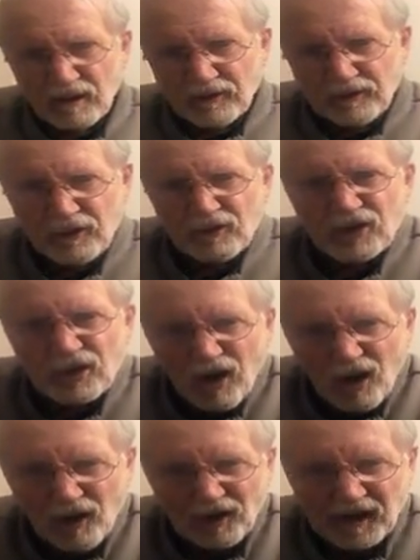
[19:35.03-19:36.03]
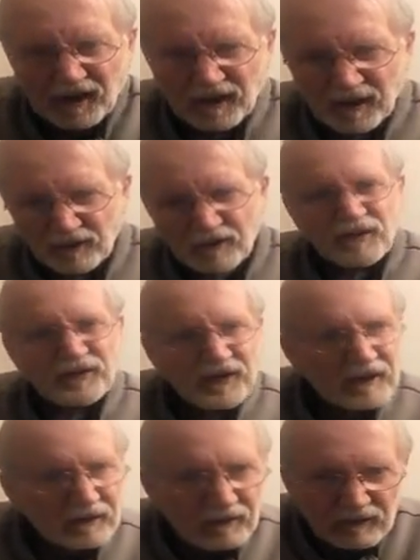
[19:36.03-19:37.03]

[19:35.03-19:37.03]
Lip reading: They're guarding it. Don't you think,